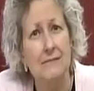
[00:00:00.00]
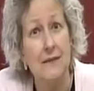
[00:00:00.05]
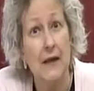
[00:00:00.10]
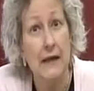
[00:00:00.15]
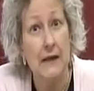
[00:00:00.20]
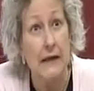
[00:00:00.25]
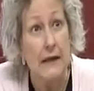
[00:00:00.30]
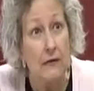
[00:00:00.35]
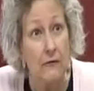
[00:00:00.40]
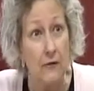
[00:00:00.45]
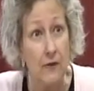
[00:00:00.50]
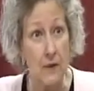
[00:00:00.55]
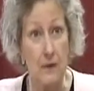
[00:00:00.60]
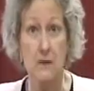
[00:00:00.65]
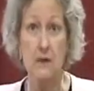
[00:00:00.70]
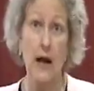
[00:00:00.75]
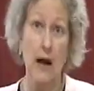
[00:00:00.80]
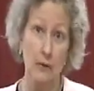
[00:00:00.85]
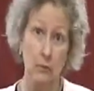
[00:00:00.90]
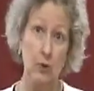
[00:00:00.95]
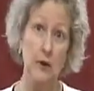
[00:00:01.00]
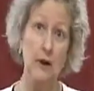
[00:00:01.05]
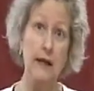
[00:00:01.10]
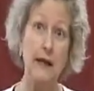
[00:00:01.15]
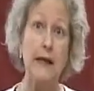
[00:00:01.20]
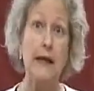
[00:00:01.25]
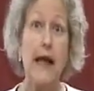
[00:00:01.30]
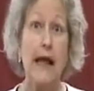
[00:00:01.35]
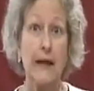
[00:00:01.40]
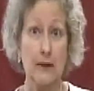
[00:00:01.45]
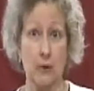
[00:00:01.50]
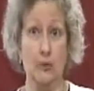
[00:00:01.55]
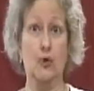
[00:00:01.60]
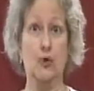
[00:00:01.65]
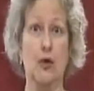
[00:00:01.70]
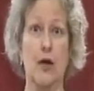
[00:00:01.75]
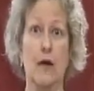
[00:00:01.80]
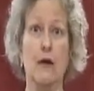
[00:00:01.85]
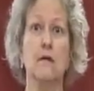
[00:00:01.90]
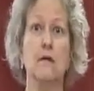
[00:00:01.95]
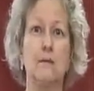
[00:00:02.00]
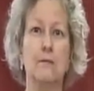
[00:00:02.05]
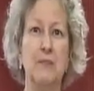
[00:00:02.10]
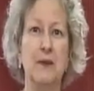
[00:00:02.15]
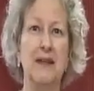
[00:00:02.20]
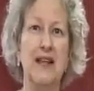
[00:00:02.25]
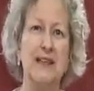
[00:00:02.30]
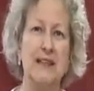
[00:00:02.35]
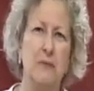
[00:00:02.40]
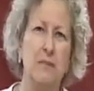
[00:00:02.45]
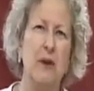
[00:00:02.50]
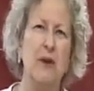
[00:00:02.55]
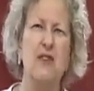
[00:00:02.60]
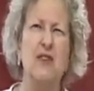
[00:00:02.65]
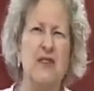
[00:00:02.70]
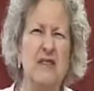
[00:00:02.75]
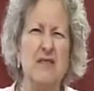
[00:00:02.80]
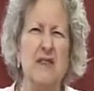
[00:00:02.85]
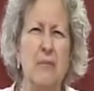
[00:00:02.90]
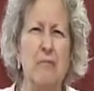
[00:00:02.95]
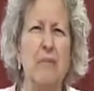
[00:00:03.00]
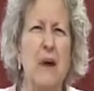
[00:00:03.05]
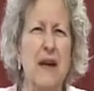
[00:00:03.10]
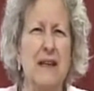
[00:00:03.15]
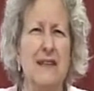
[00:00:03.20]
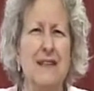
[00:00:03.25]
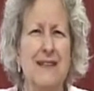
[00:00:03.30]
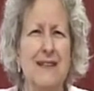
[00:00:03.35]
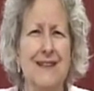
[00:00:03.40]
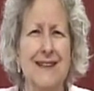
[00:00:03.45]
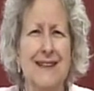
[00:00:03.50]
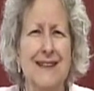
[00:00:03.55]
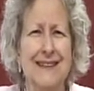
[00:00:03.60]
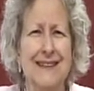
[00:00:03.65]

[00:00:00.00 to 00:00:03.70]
And even is not really an energy, but that's about the best